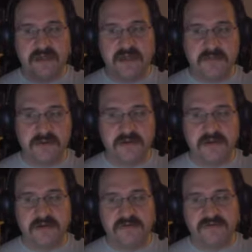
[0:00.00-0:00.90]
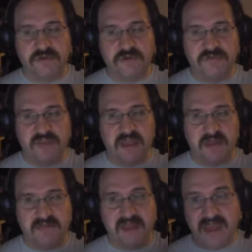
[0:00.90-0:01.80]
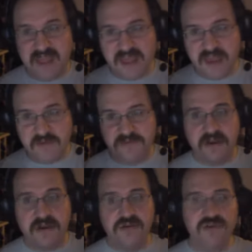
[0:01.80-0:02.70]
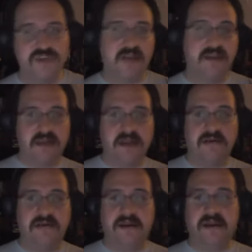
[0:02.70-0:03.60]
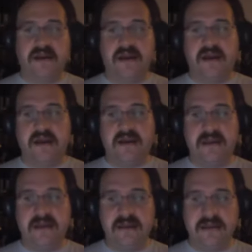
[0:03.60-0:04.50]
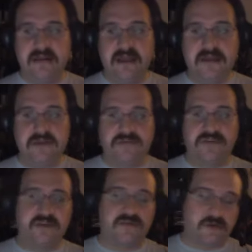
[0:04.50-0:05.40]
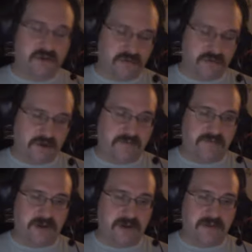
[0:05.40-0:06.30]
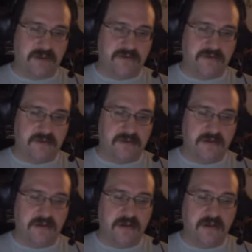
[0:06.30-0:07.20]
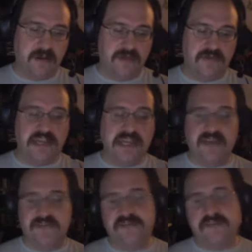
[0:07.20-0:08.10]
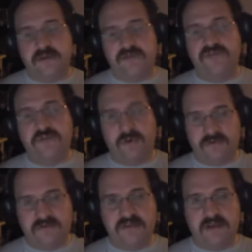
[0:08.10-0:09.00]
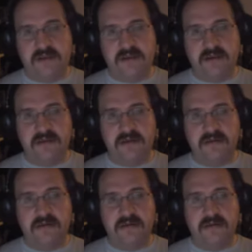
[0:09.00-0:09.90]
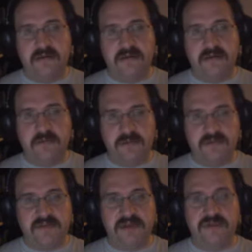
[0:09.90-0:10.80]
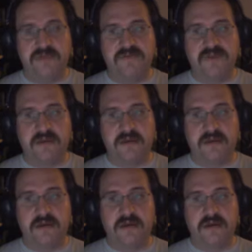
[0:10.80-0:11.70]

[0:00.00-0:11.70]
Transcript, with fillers: handbook and, you know, saying, hey, we've got a new shiny color, and I don't think it's going to do very well still. three D S is outselling the PlayStation Vita